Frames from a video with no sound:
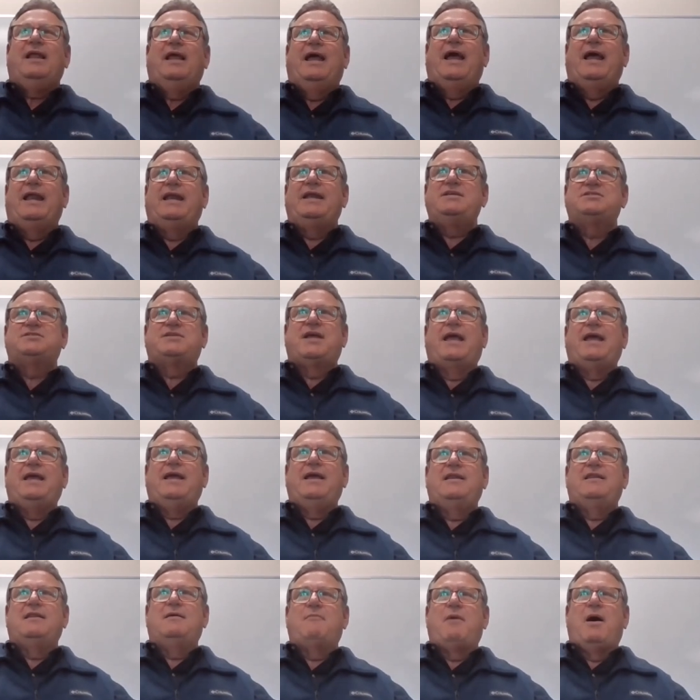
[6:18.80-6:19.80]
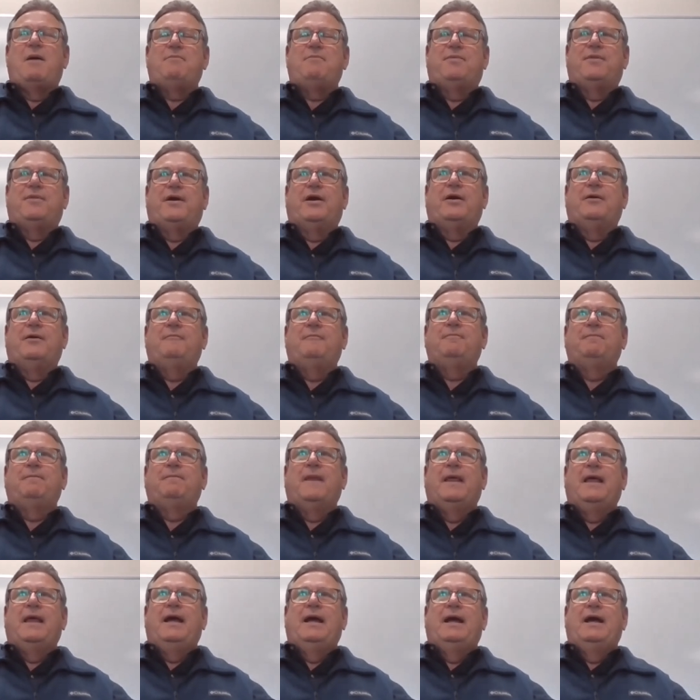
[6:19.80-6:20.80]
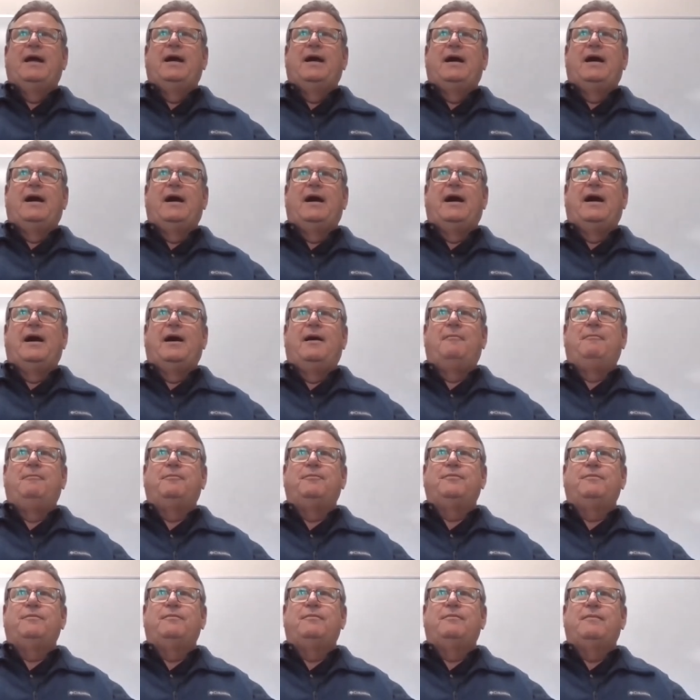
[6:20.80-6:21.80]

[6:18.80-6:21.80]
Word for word: and he's taking them up there um,